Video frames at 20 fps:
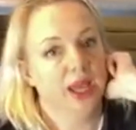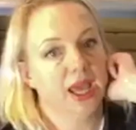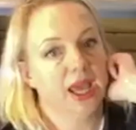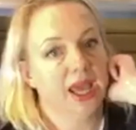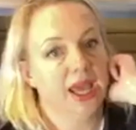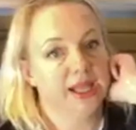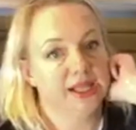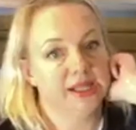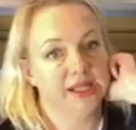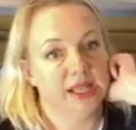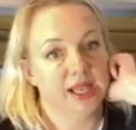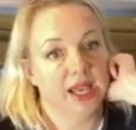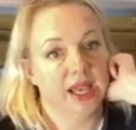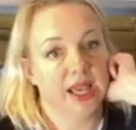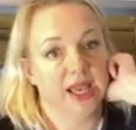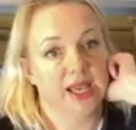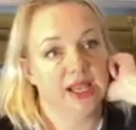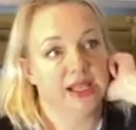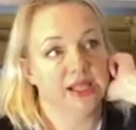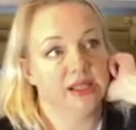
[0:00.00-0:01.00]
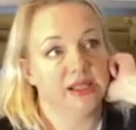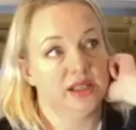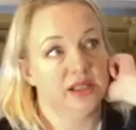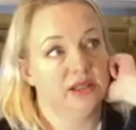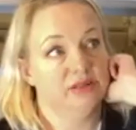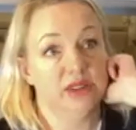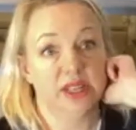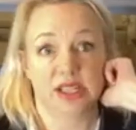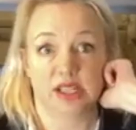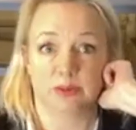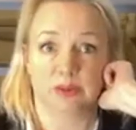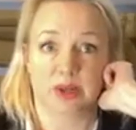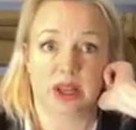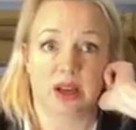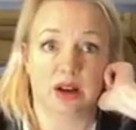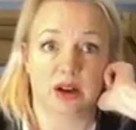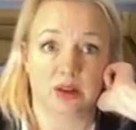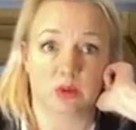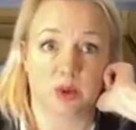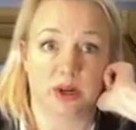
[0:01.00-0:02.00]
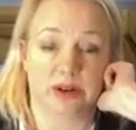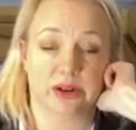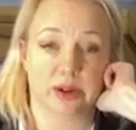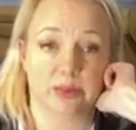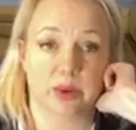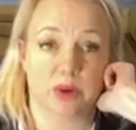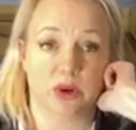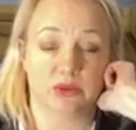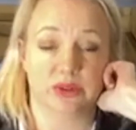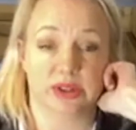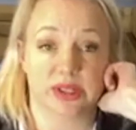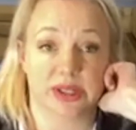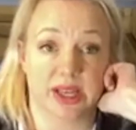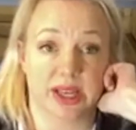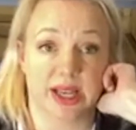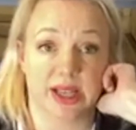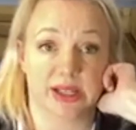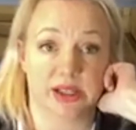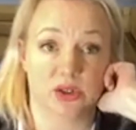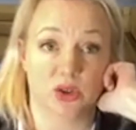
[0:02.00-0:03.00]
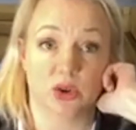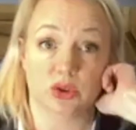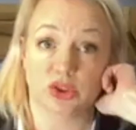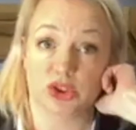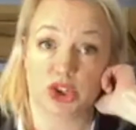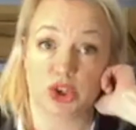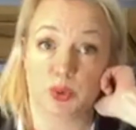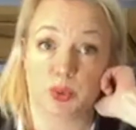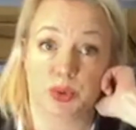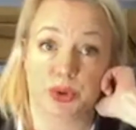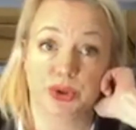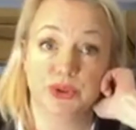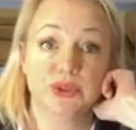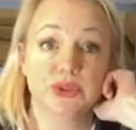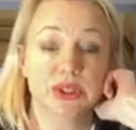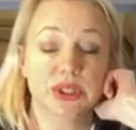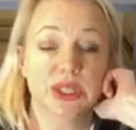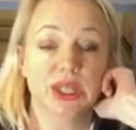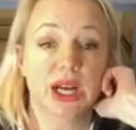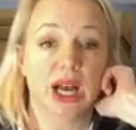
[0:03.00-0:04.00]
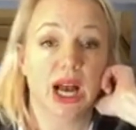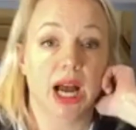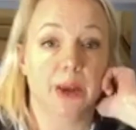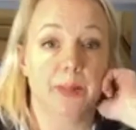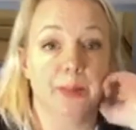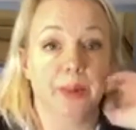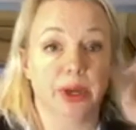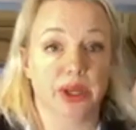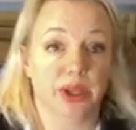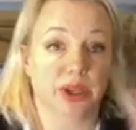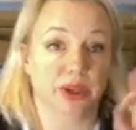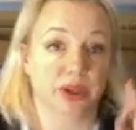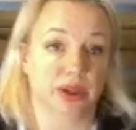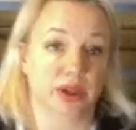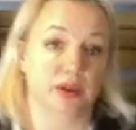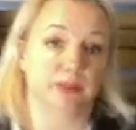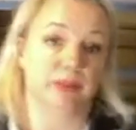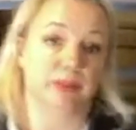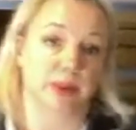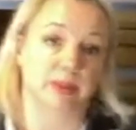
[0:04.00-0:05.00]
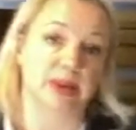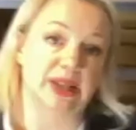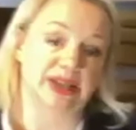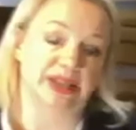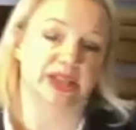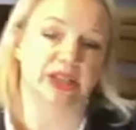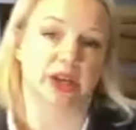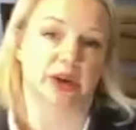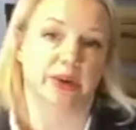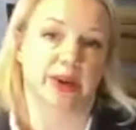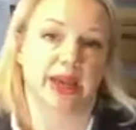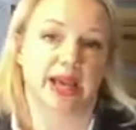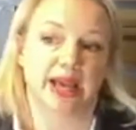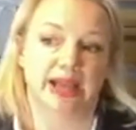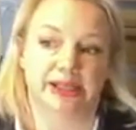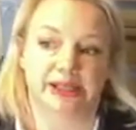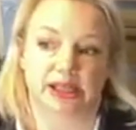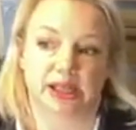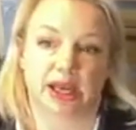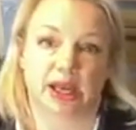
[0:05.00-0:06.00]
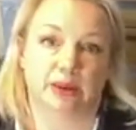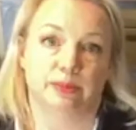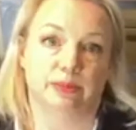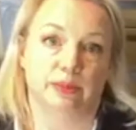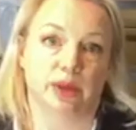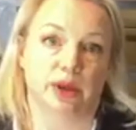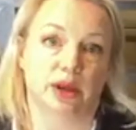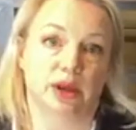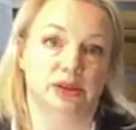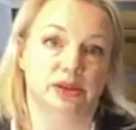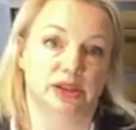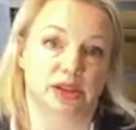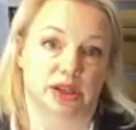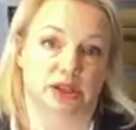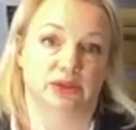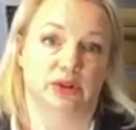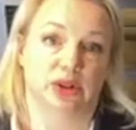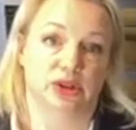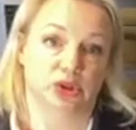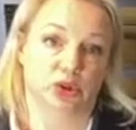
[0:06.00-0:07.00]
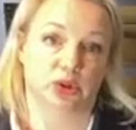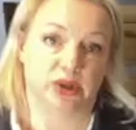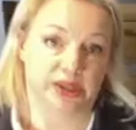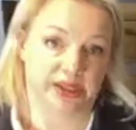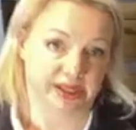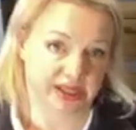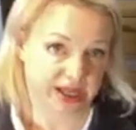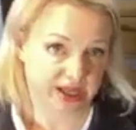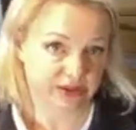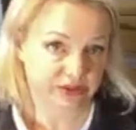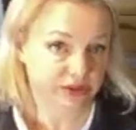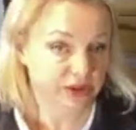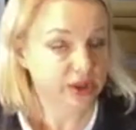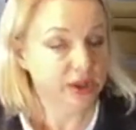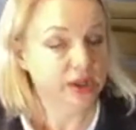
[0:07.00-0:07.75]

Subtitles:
it is reasonably hard wearing, but obviously it's not chew proof. But you'd be pleased to know it is certified toy safe.